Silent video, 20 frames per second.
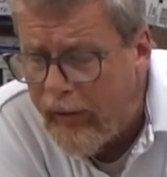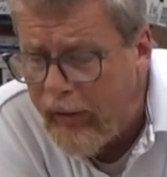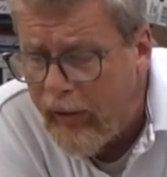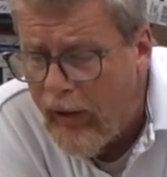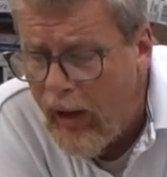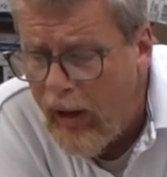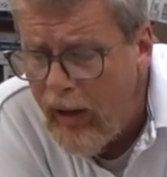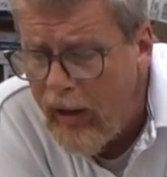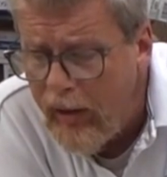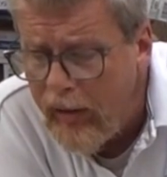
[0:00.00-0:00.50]

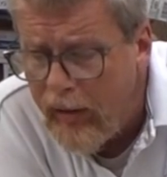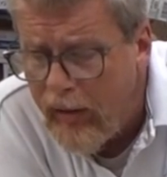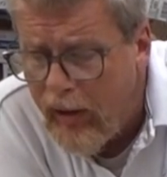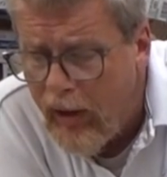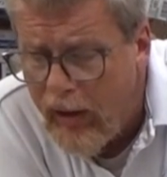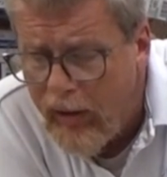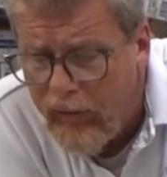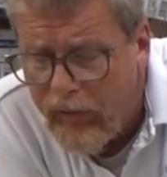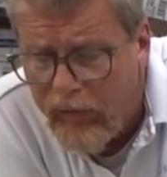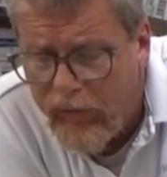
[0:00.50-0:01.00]
That
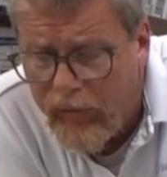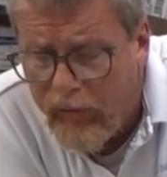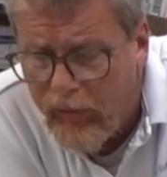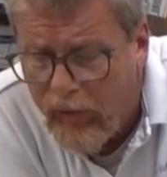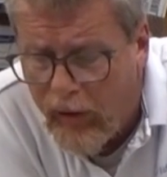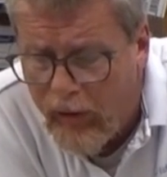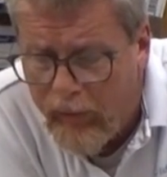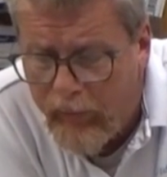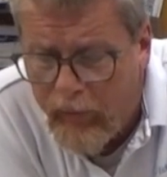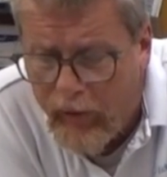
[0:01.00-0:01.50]
That's
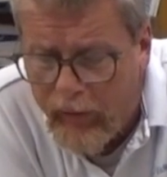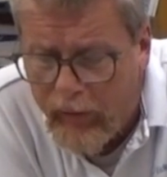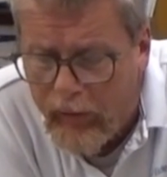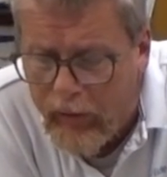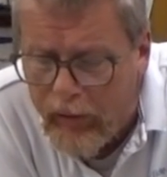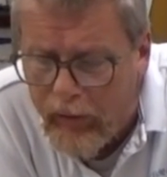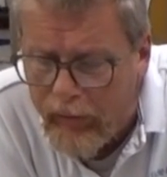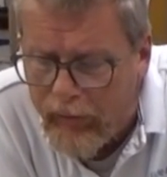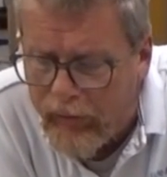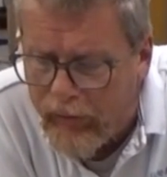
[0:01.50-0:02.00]
a very
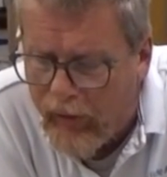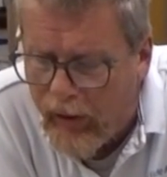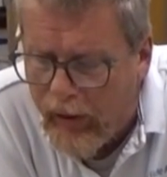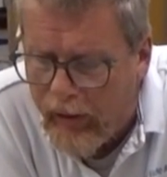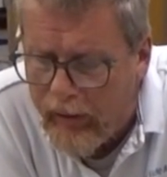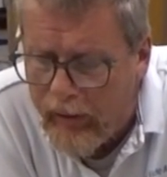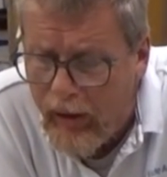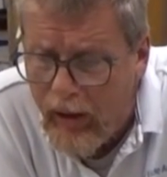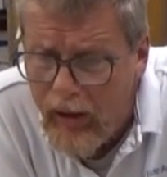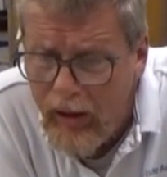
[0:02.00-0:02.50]
good
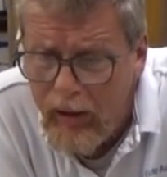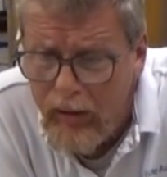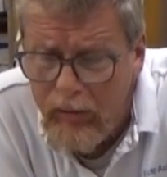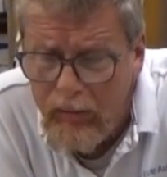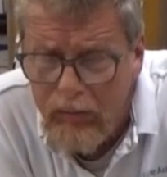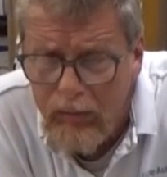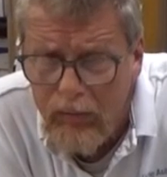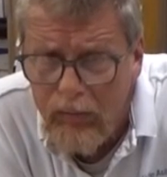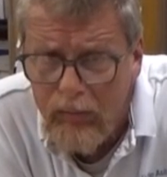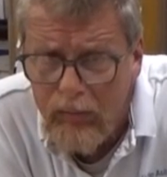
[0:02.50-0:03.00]
sign. That
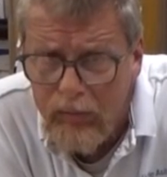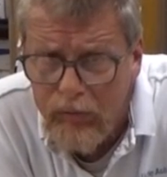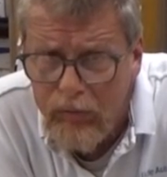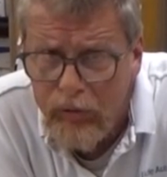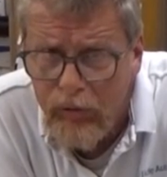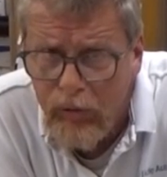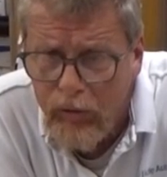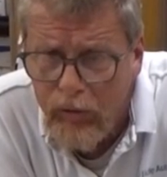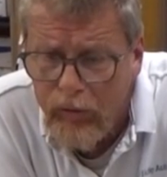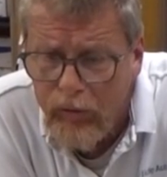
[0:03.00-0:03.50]

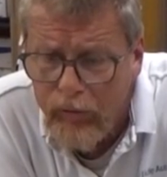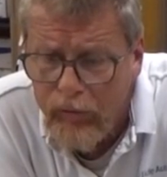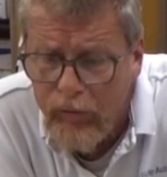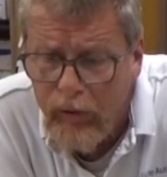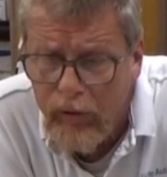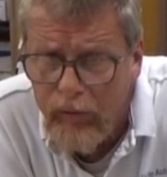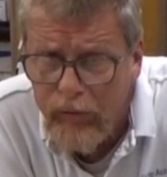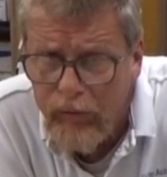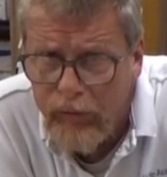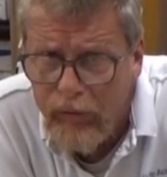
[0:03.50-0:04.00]
shows
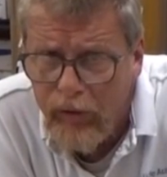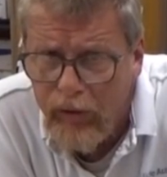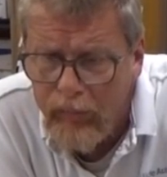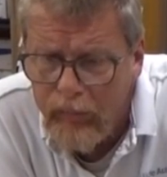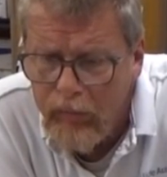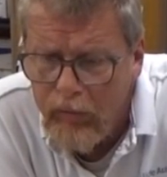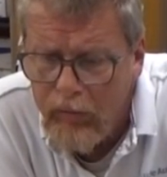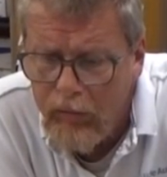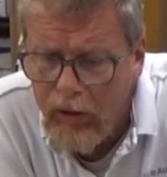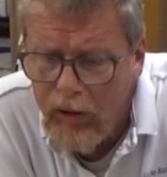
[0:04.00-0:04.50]
there's
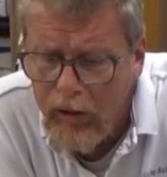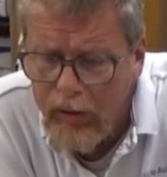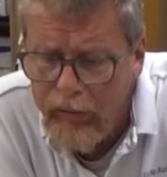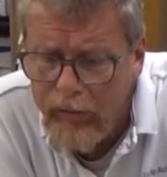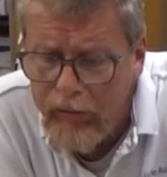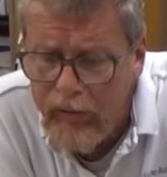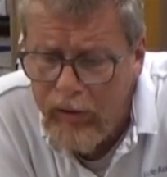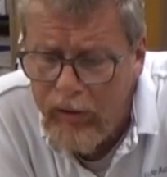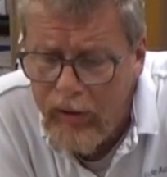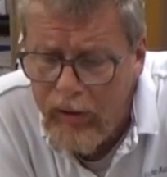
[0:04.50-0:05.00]
some
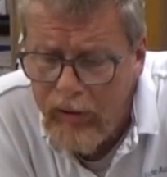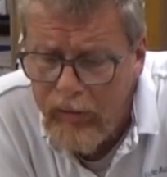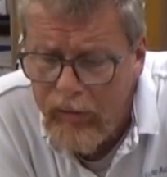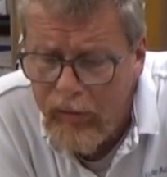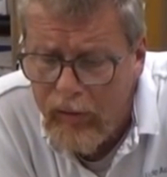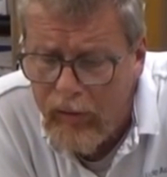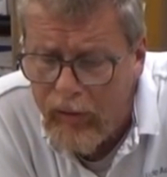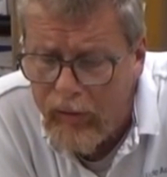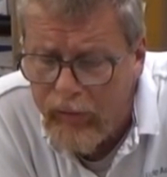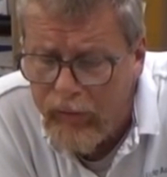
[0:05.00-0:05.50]
quality
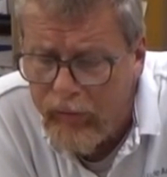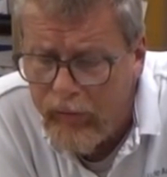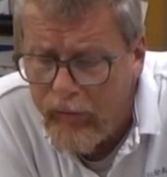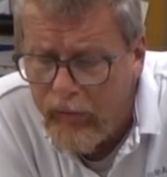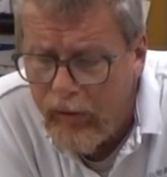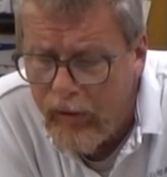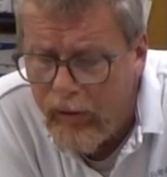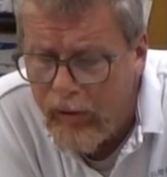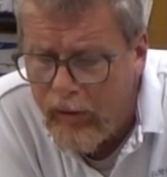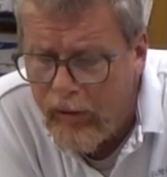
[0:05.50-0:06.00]
into this.
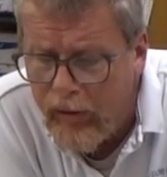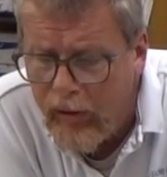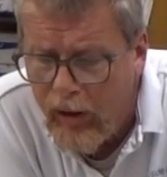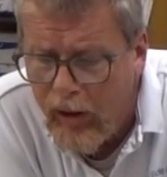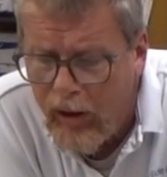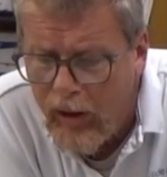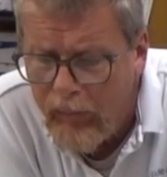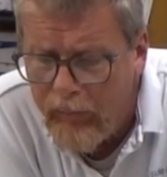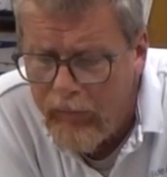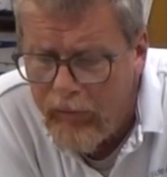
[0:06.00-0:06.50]
You know,
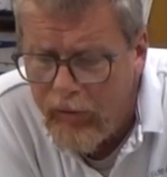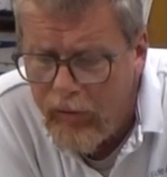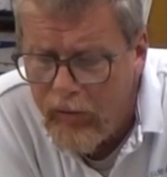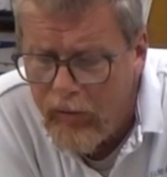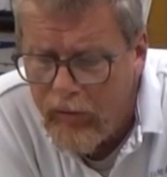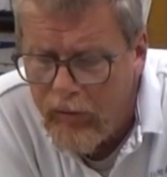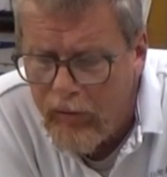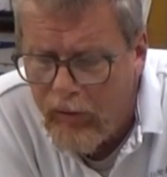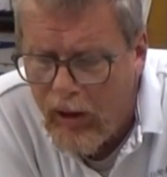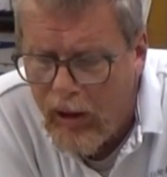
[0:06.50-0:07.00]

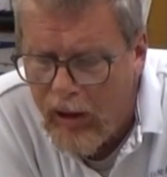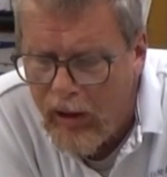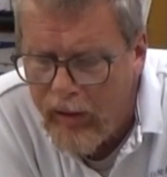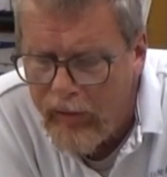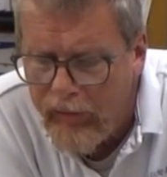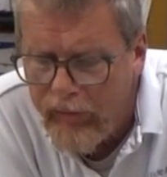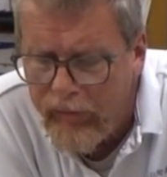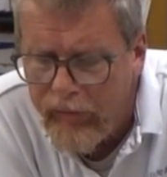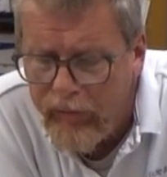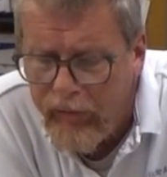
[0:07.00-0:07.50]
optical
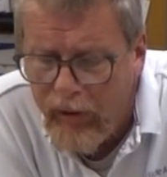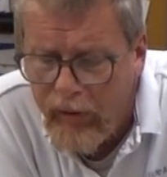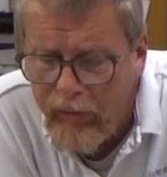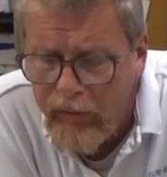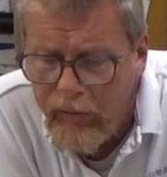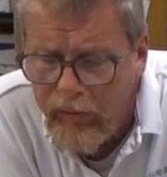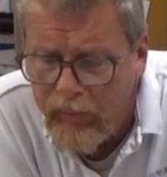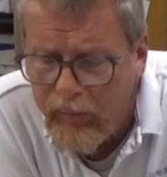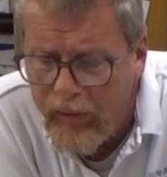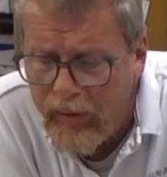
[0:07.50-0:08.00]
glass has
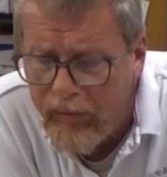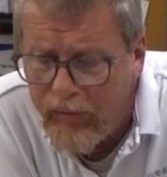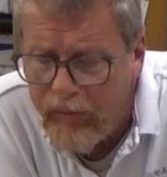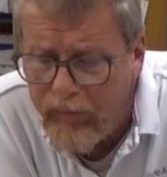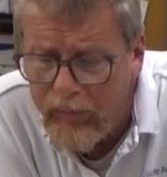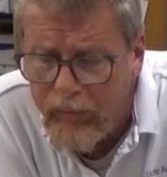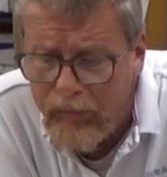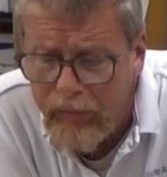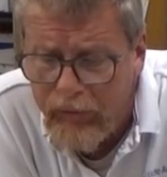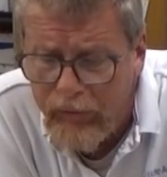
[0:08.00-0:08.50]
always been
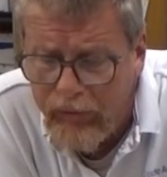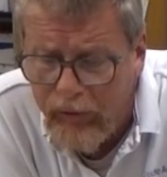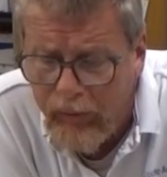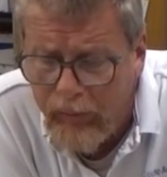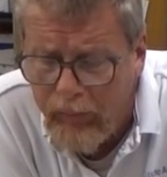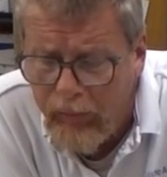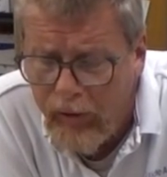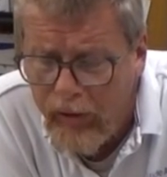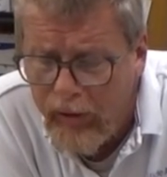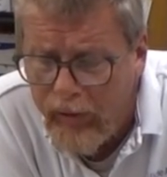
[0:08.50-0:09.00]

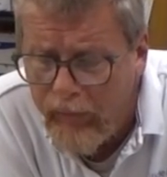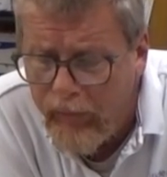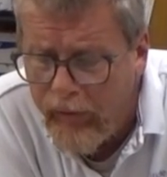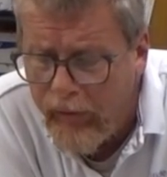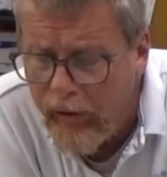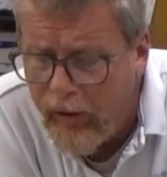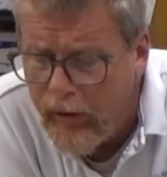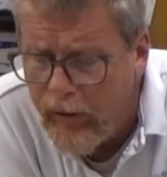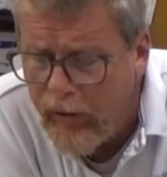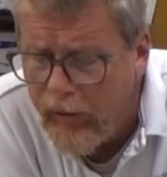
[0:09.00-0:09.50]
somewhat of
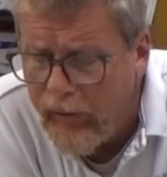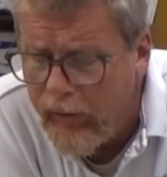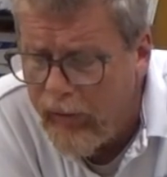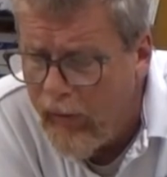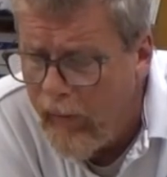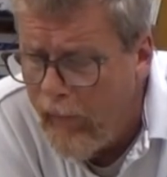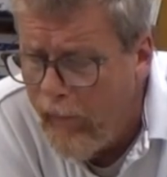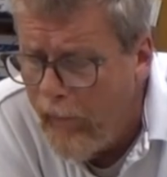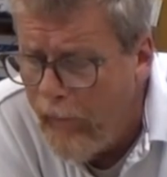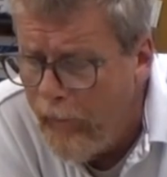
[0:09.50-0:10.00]
an art.
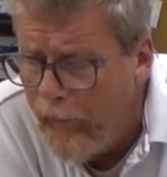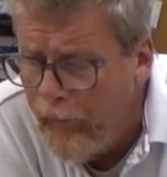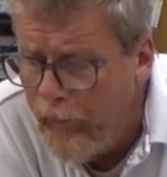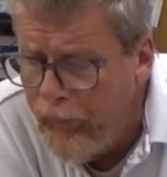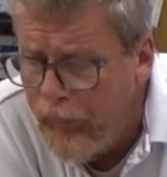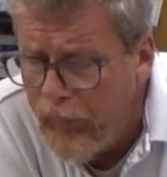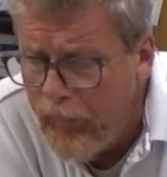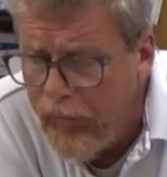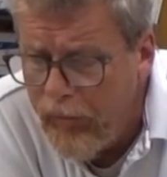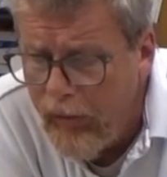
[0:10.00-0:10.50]

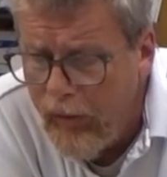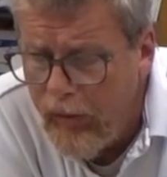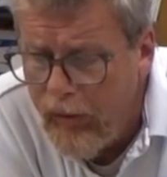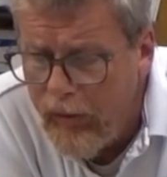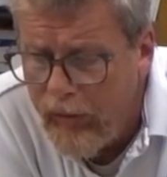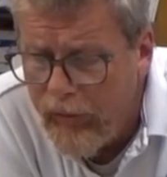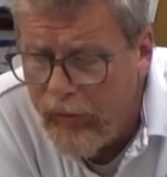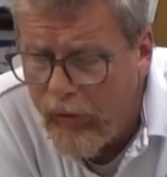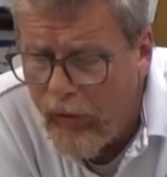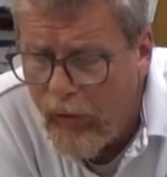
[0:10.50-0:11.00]

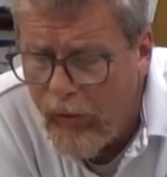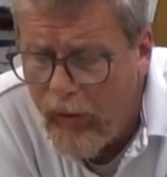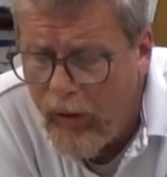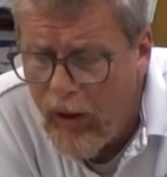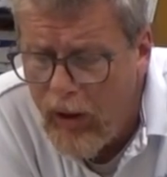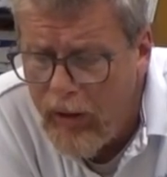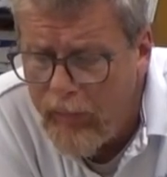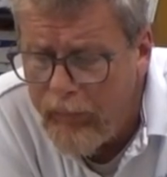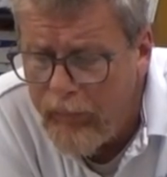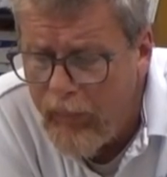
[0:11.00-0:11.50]

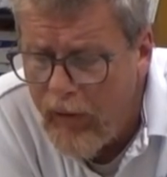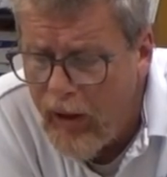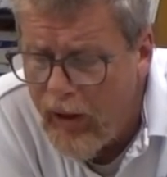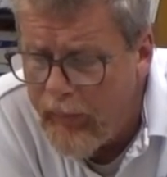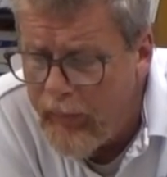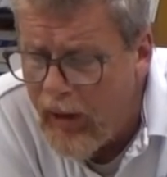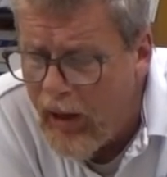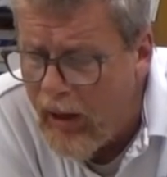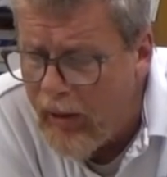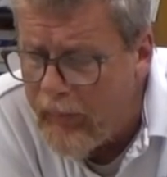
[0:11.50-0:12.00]
So I'm,
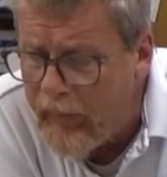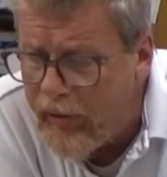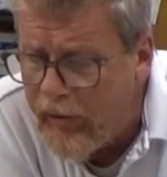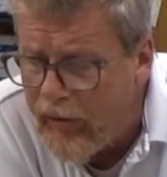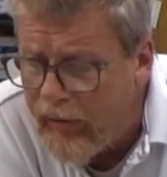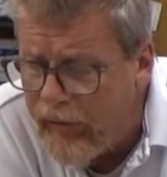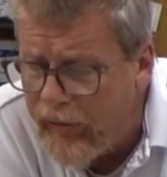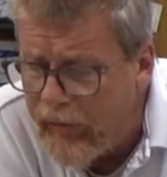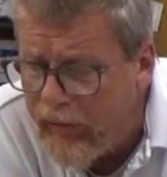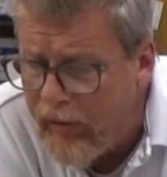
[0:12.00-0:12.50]
I'm happy
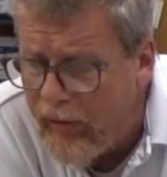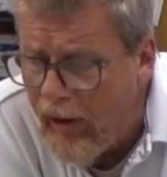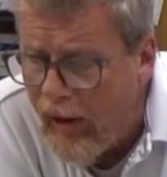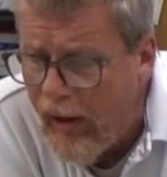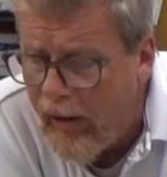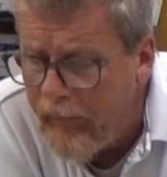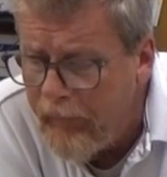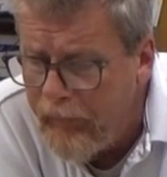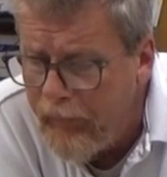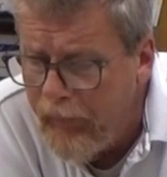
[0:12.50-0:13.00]
to see
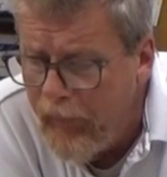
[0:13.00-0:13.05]
that.